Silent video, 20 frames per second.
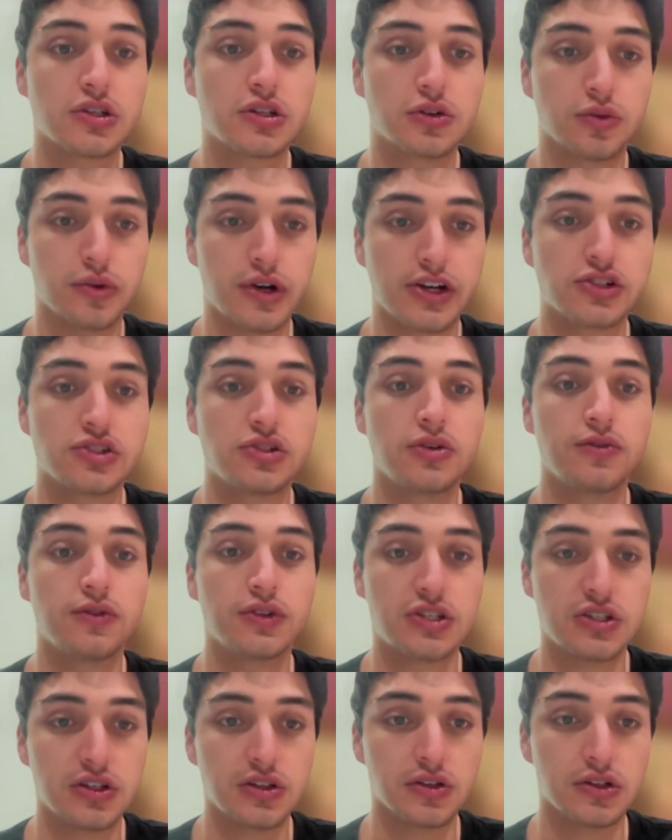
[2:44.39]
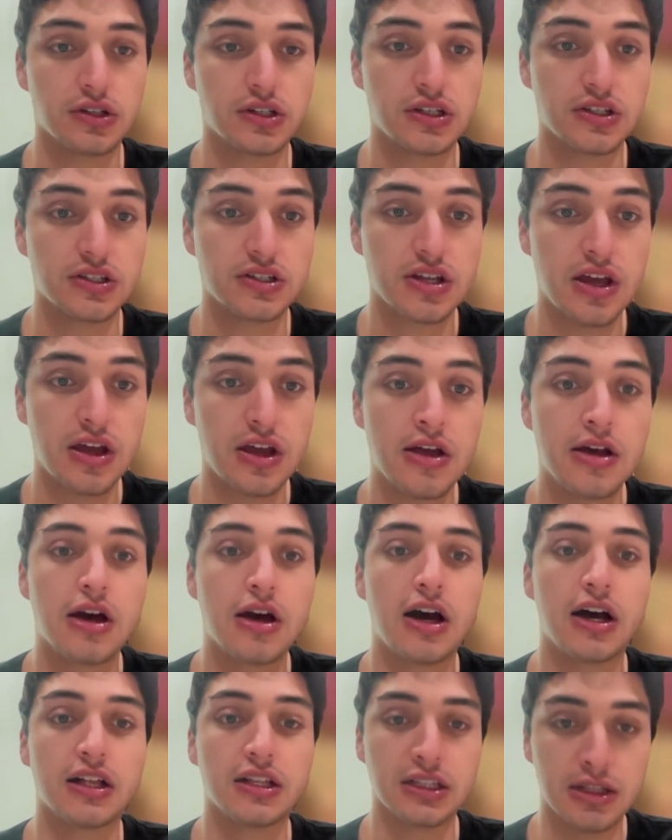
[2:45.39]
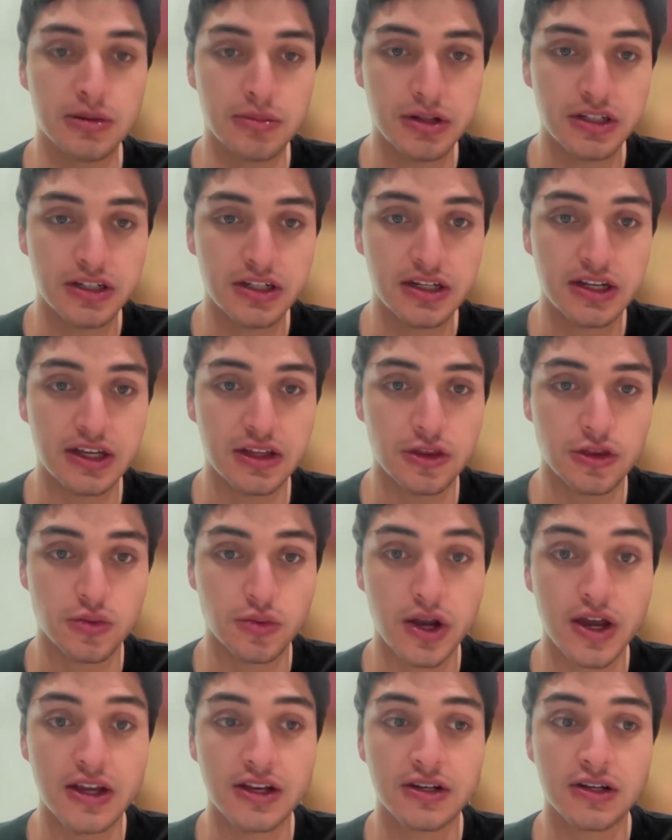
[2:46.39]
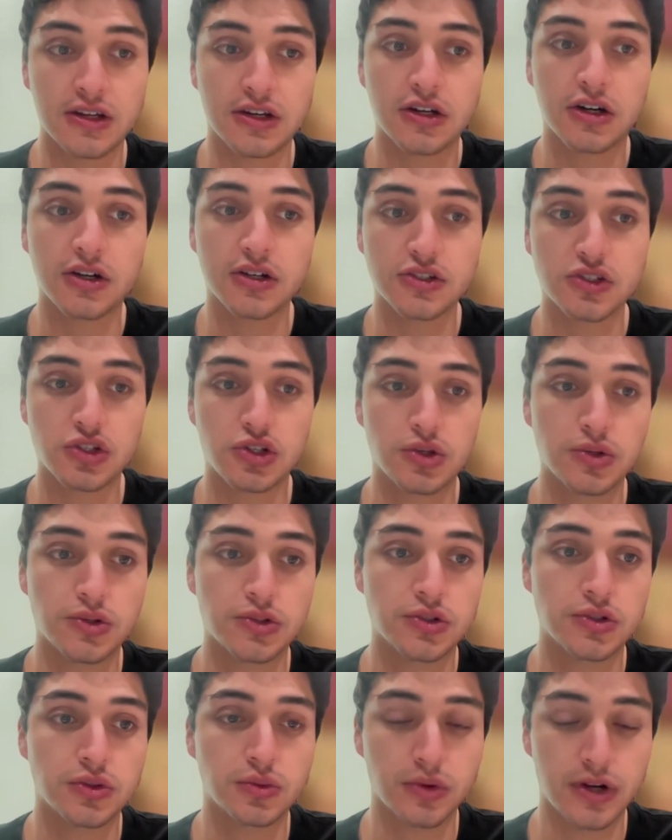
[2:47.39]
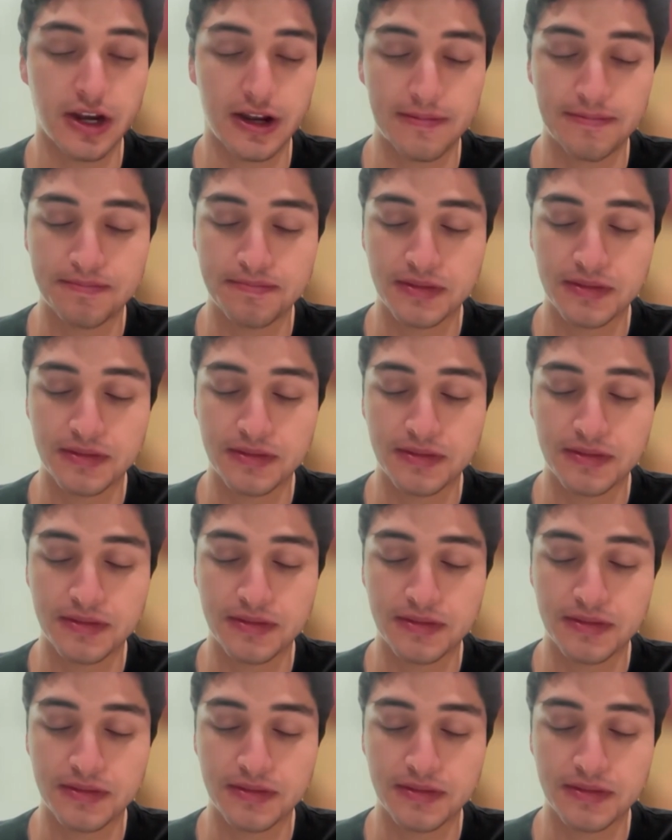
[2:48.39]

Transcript: Correctional Facilities, a Limited and Threatened Constitutional Right.